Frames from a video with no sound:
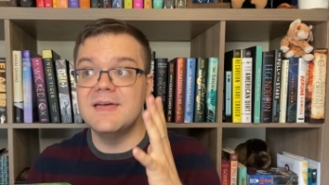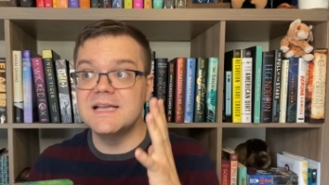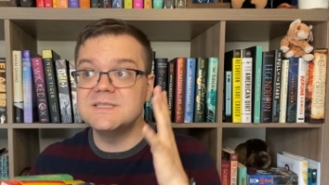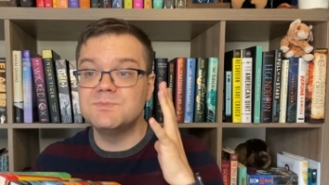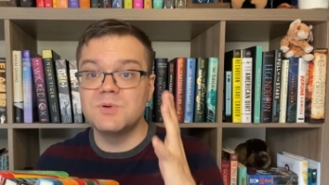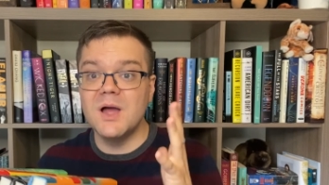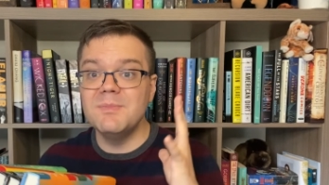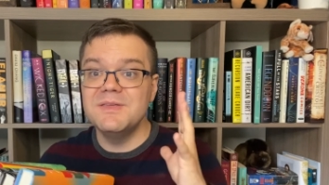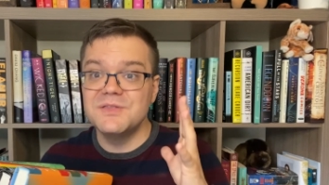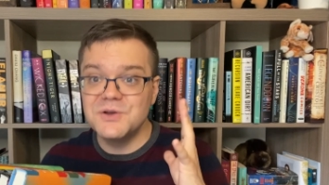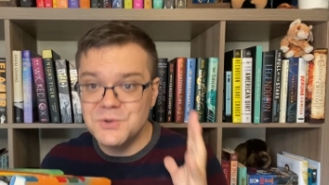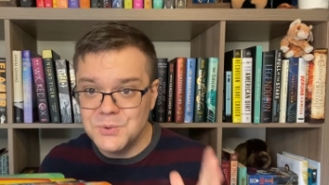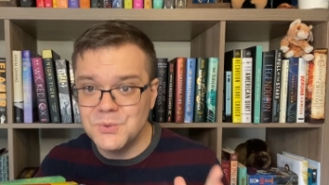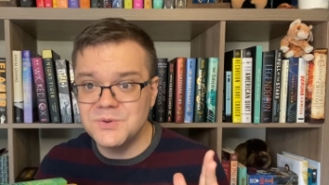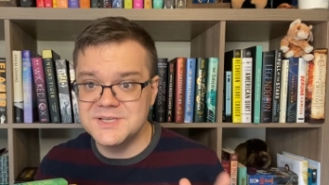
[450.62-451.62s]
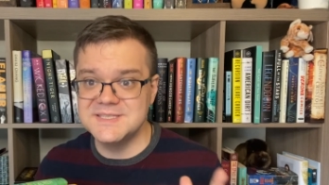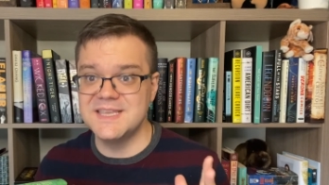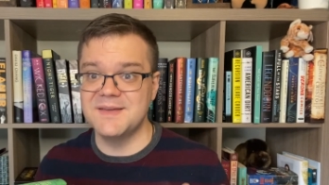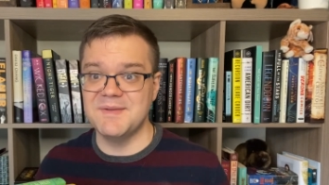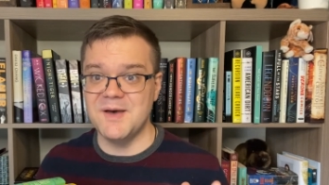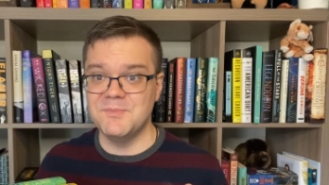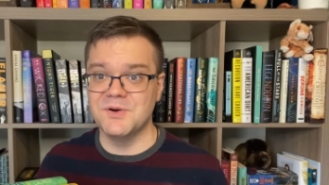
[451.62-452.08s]
probably the coolest
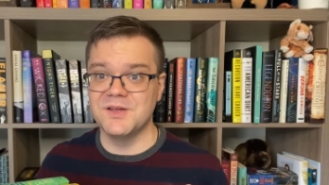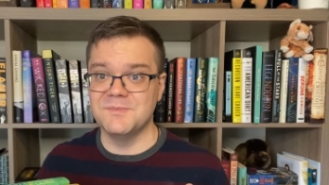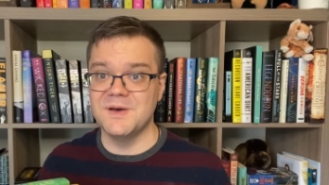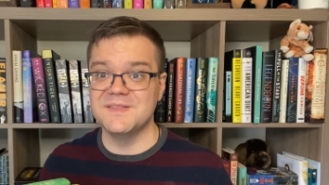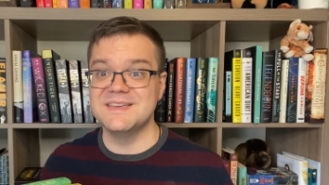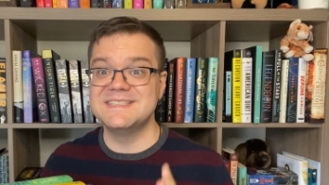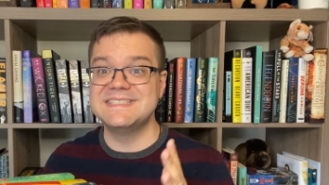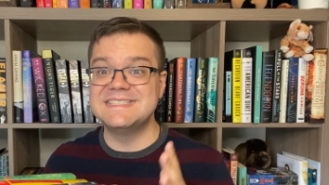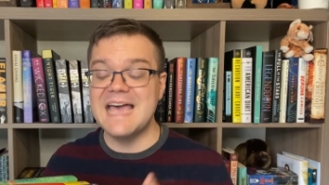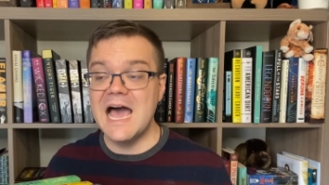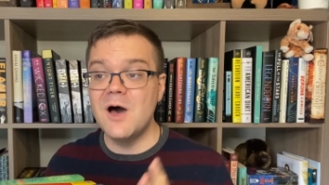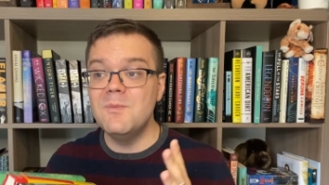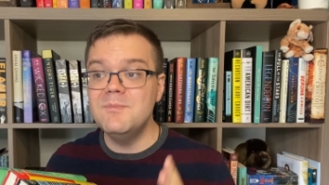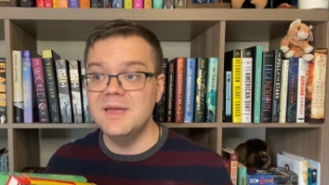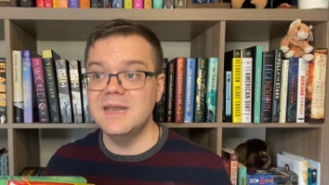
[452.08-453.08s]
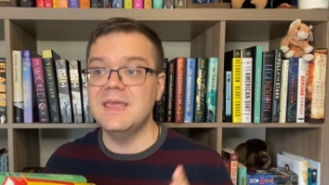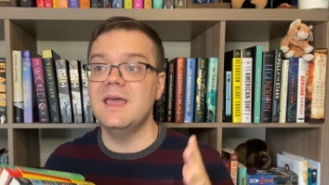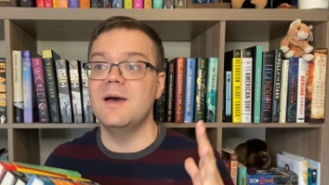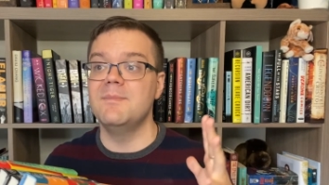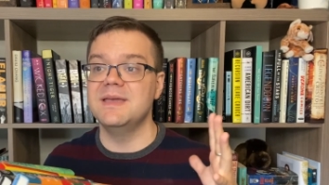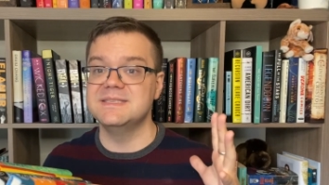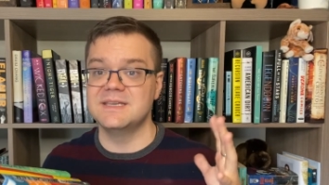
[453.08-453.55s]
thing about Book of the Month is how
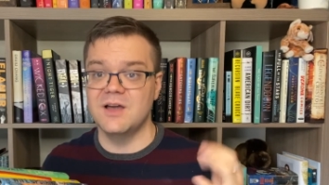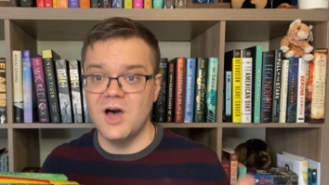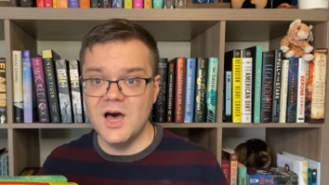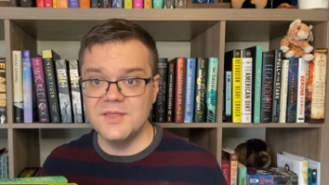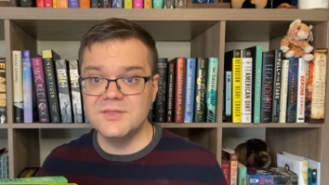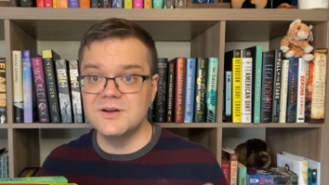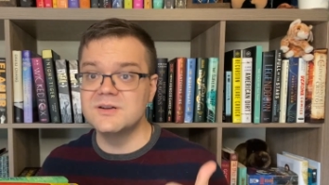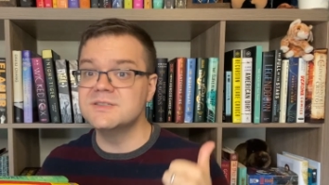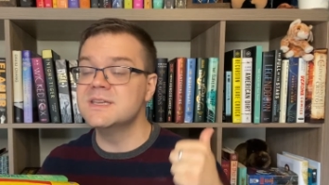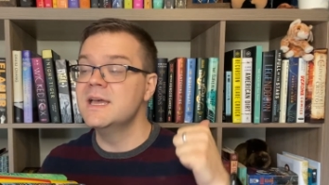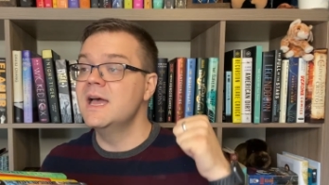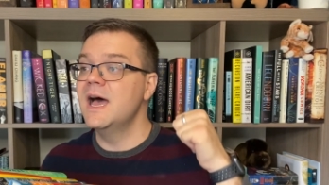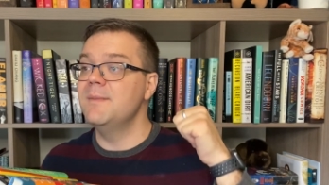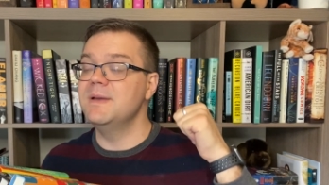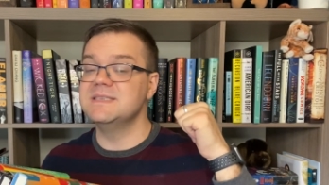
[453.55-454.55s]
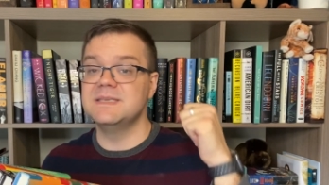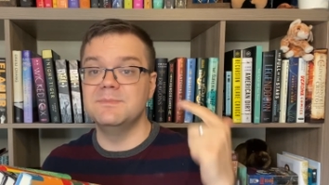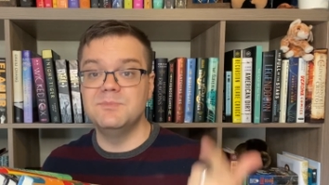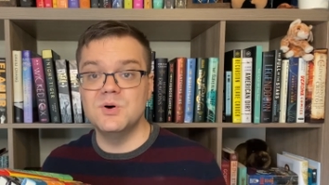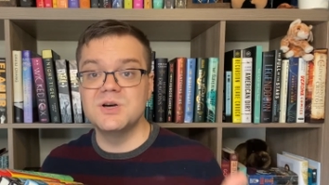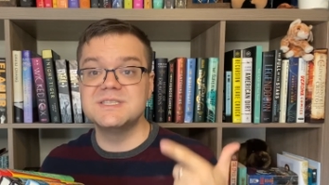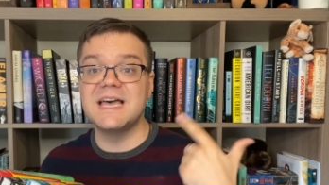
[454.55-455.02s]
many amazing authors,
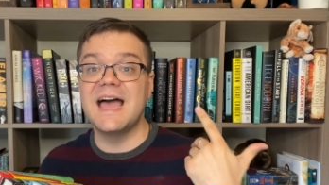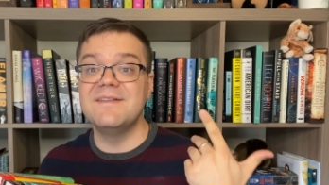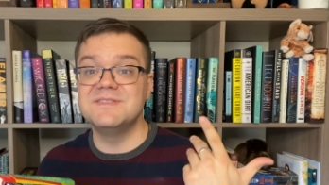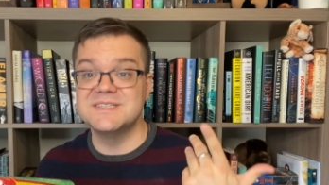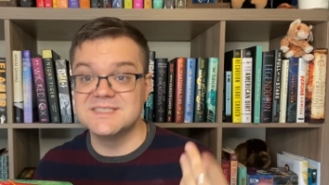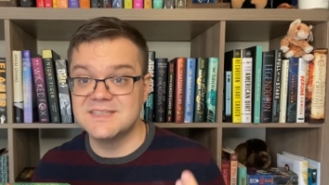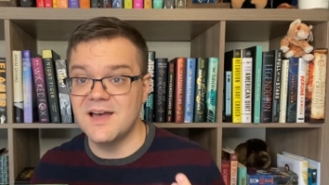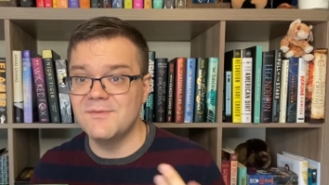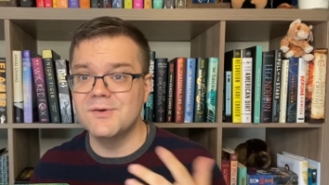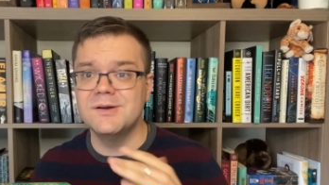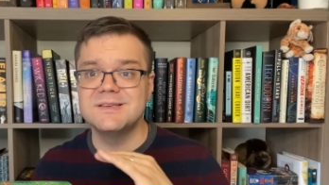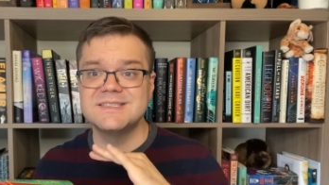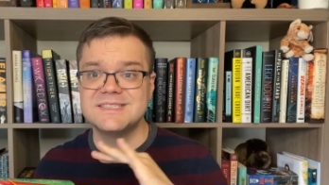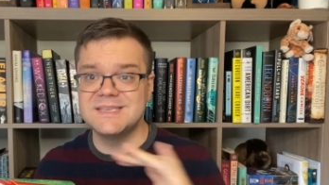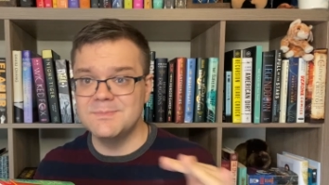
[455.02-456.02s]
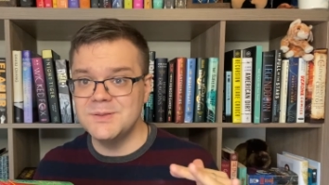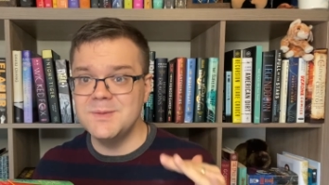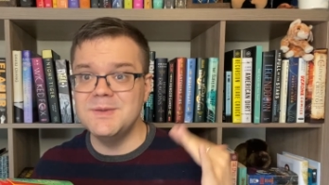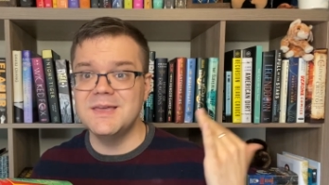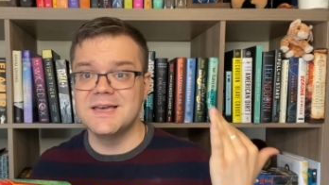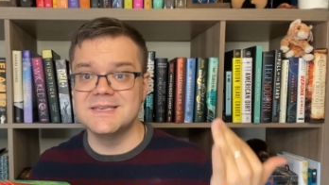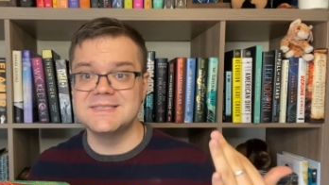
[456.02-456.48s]
amazing books I've discovered
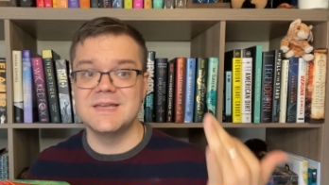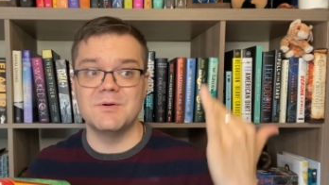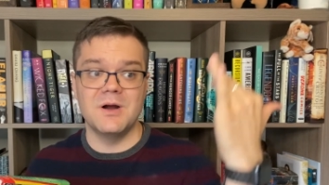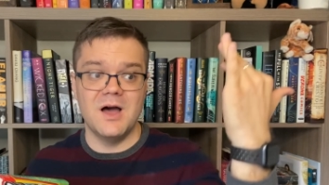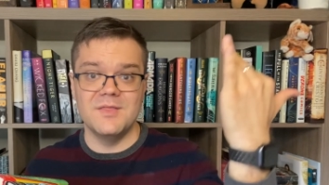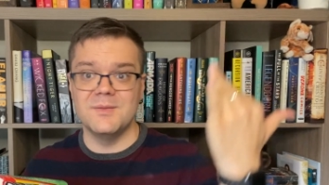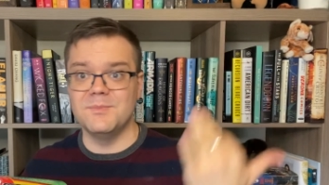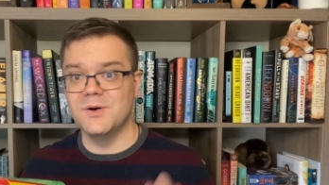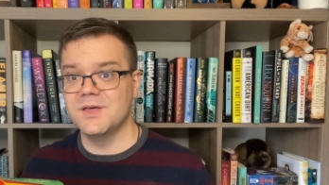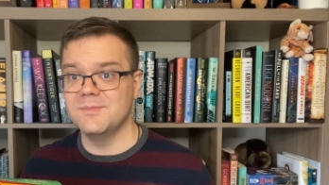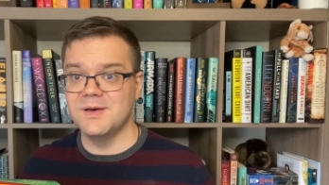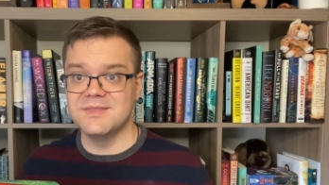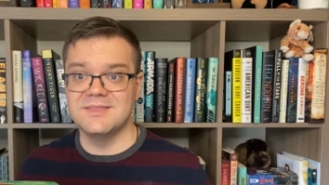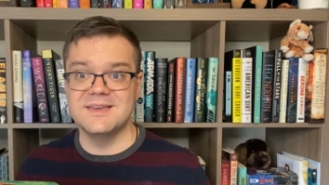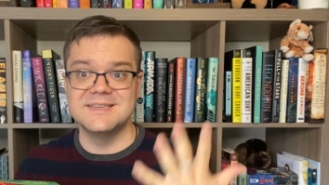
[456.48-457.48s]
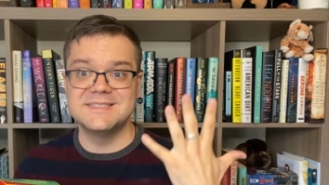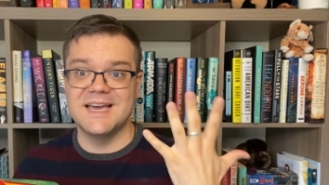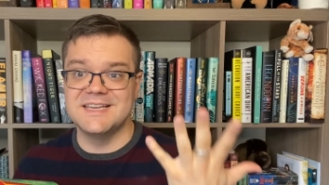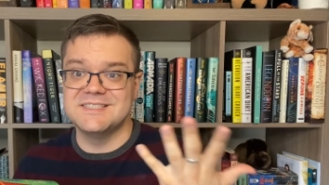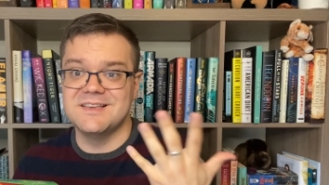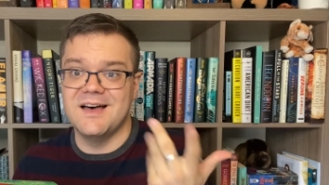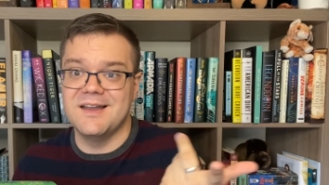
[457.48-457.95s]
simply because they were on the Book of the Month list.
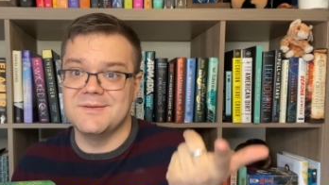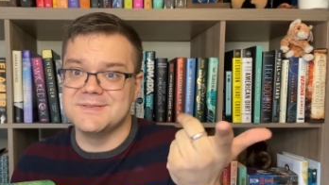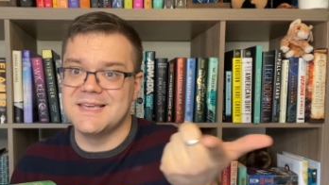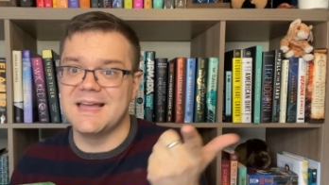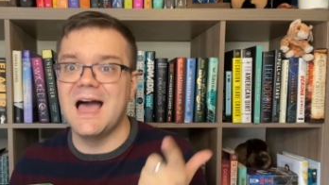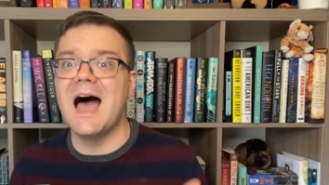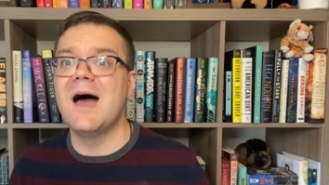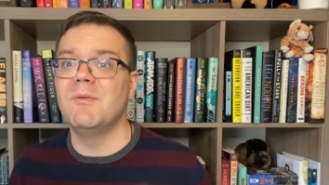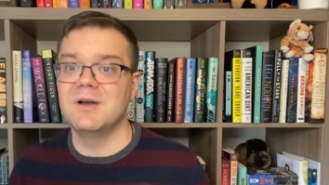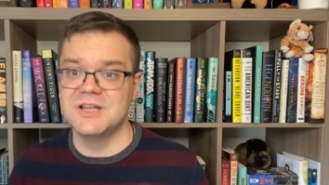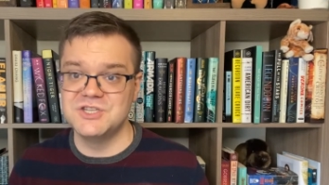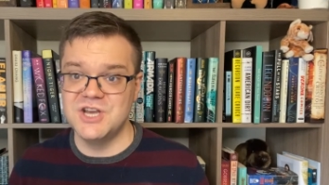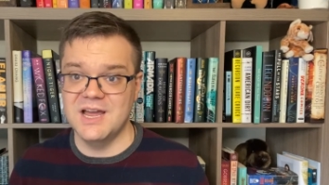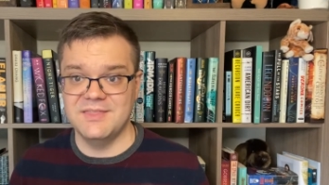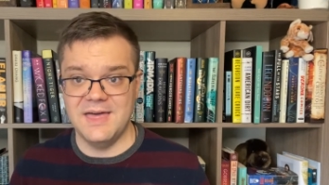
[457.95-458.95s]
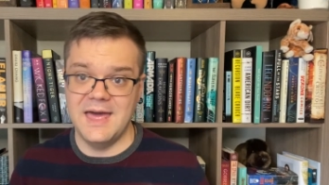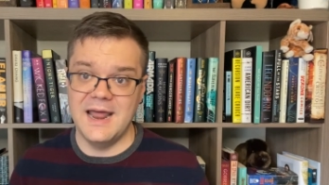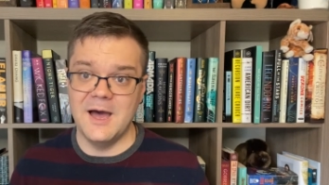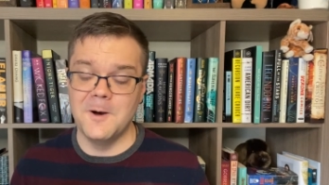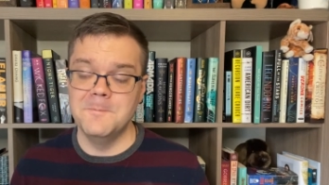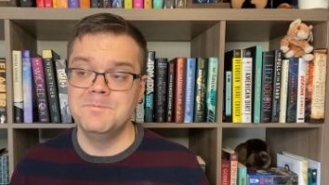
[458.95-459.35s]
I saw it and I was like, I want to check that out.